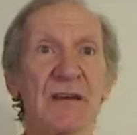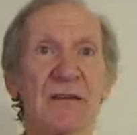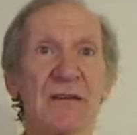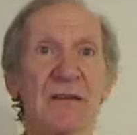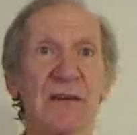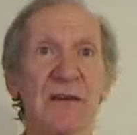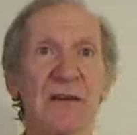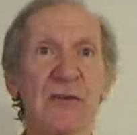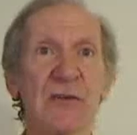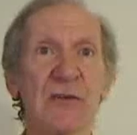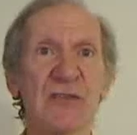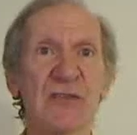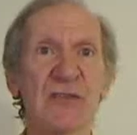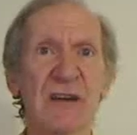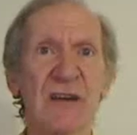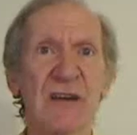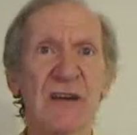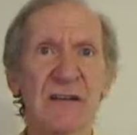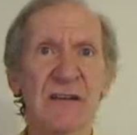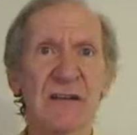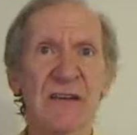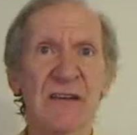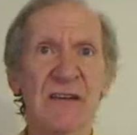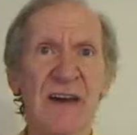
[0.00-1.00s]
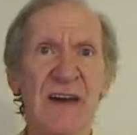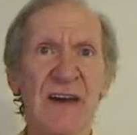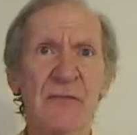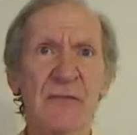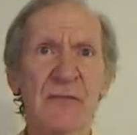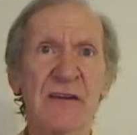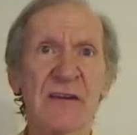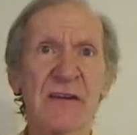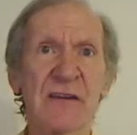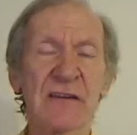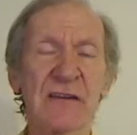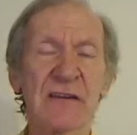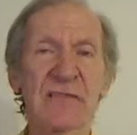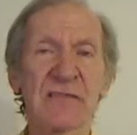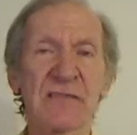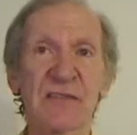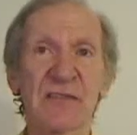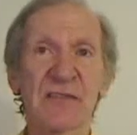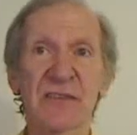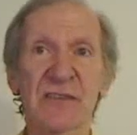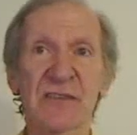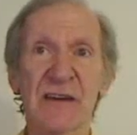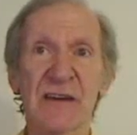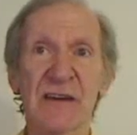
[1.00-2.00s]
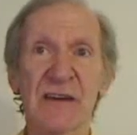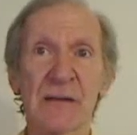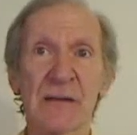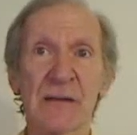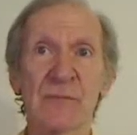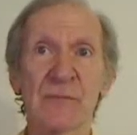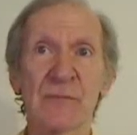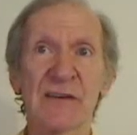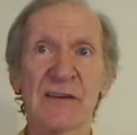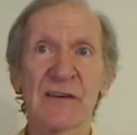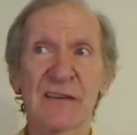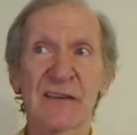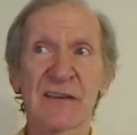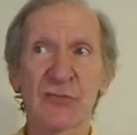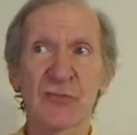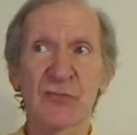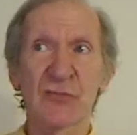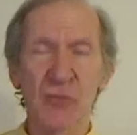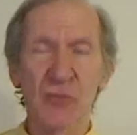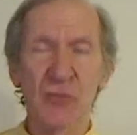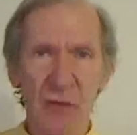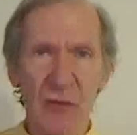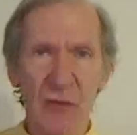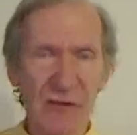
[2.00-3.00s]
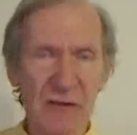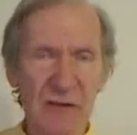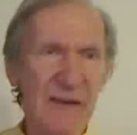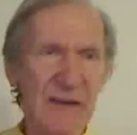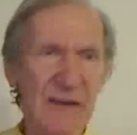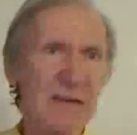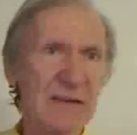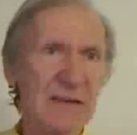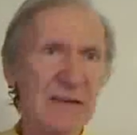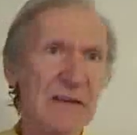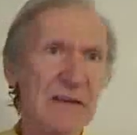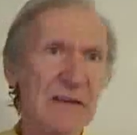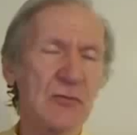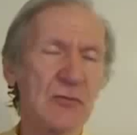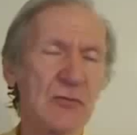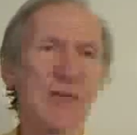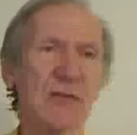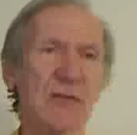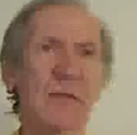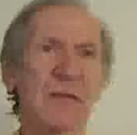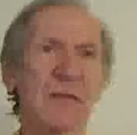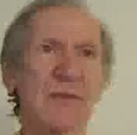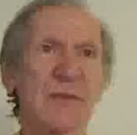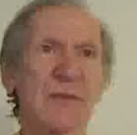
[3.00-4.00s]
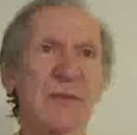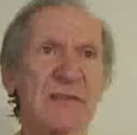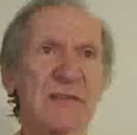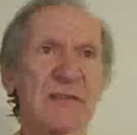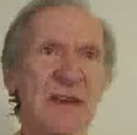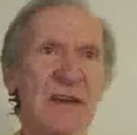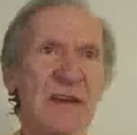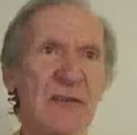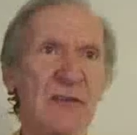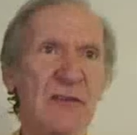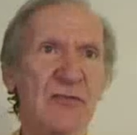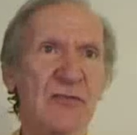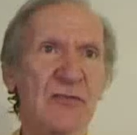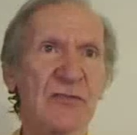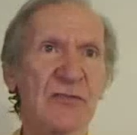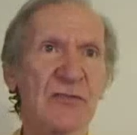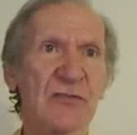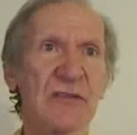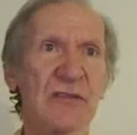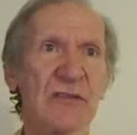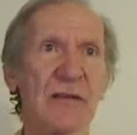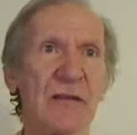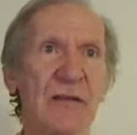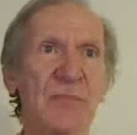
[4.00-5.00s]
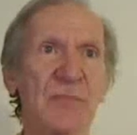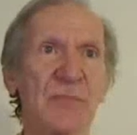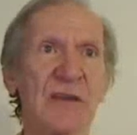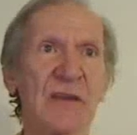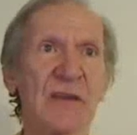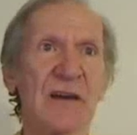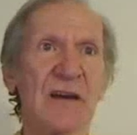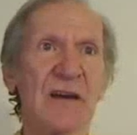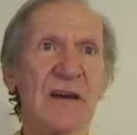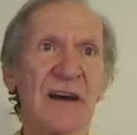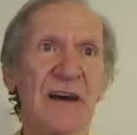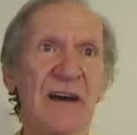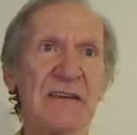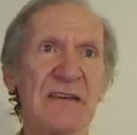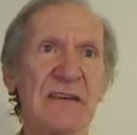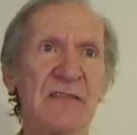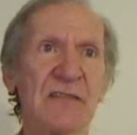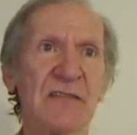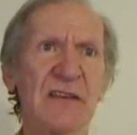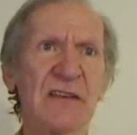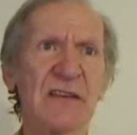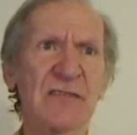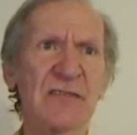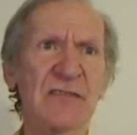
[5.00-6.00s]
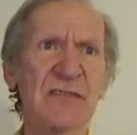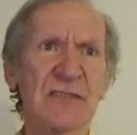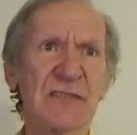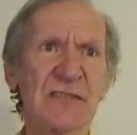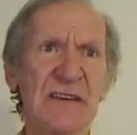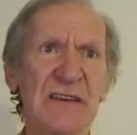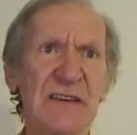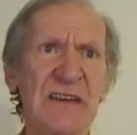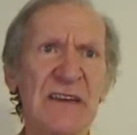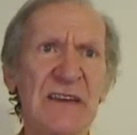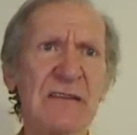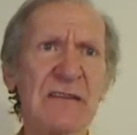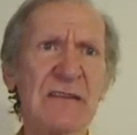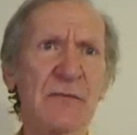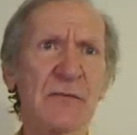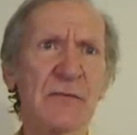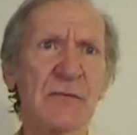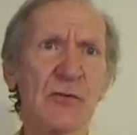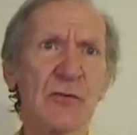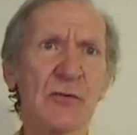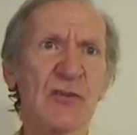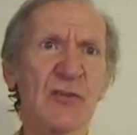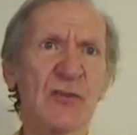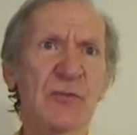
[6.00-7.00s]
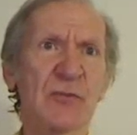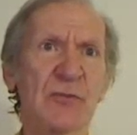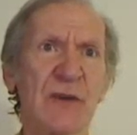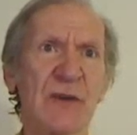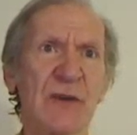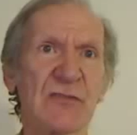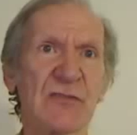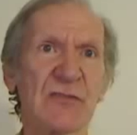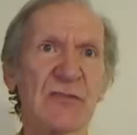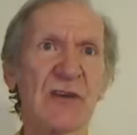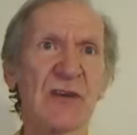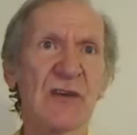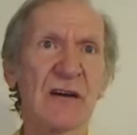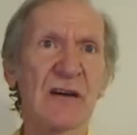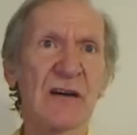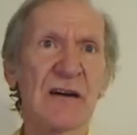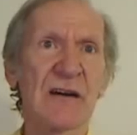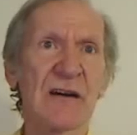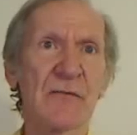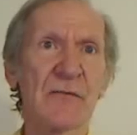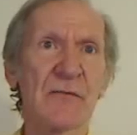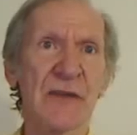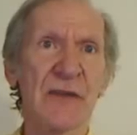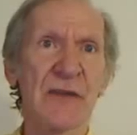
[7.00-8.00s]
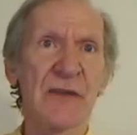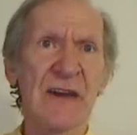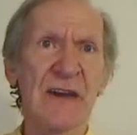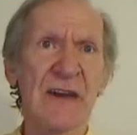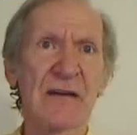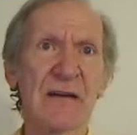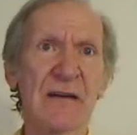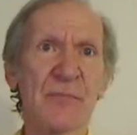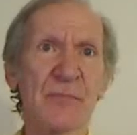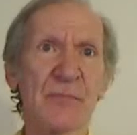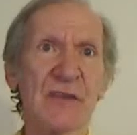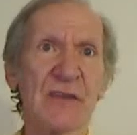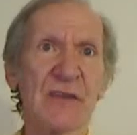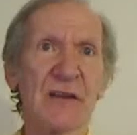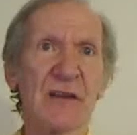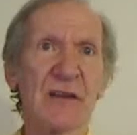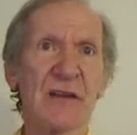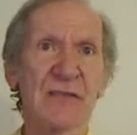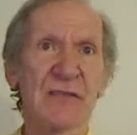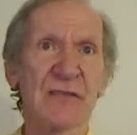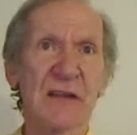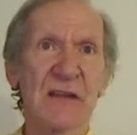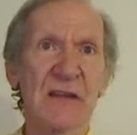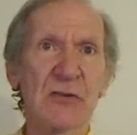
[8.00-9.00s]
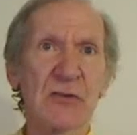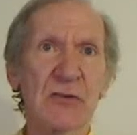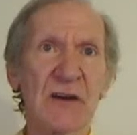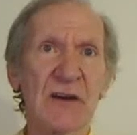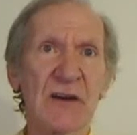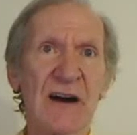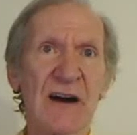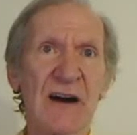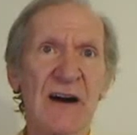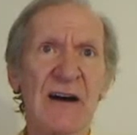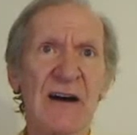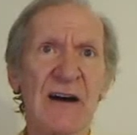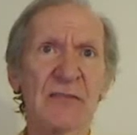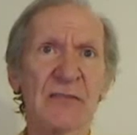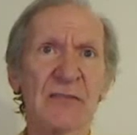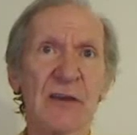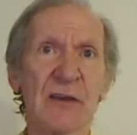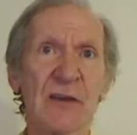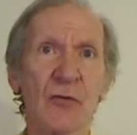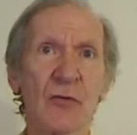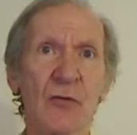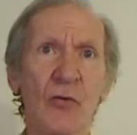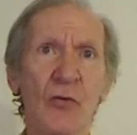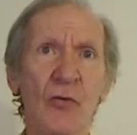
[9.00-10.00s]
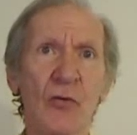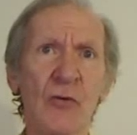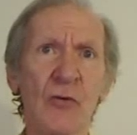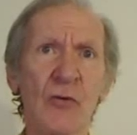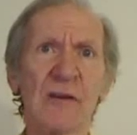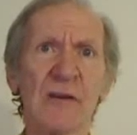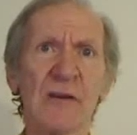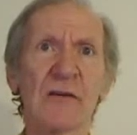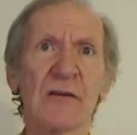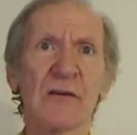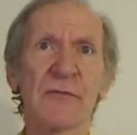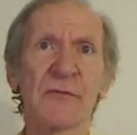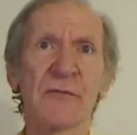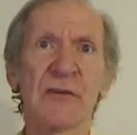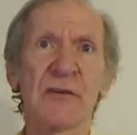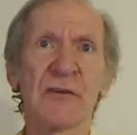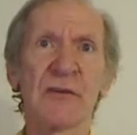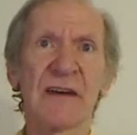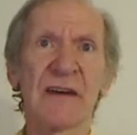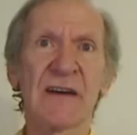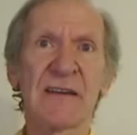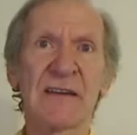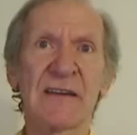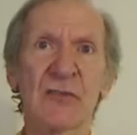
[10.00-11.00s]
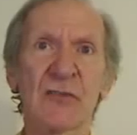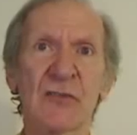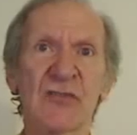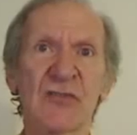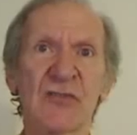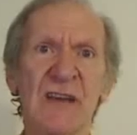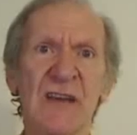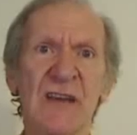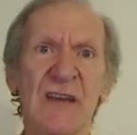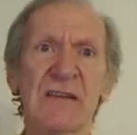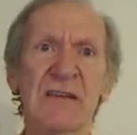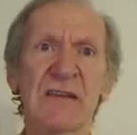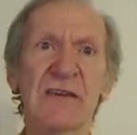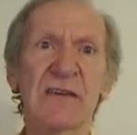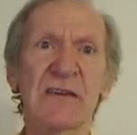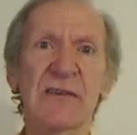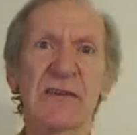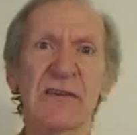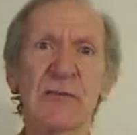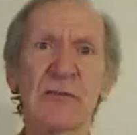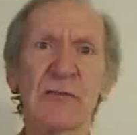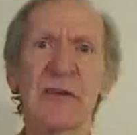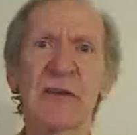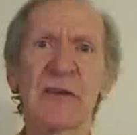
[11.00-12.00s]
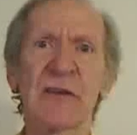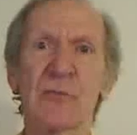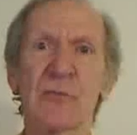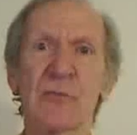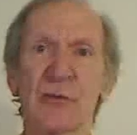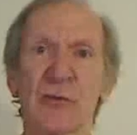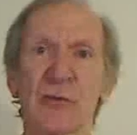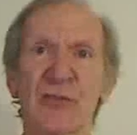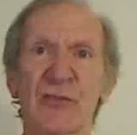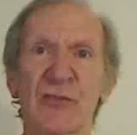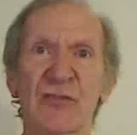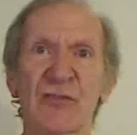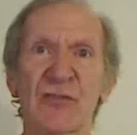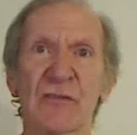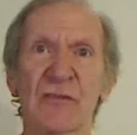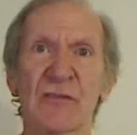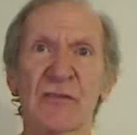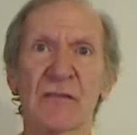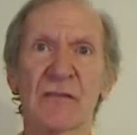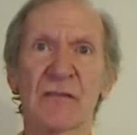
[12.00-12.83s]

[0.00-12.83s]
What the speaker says: when you start traveling in this realm, external and internal protections. And in this inner workspace, you are aware that you are the ruler of your energetic universe.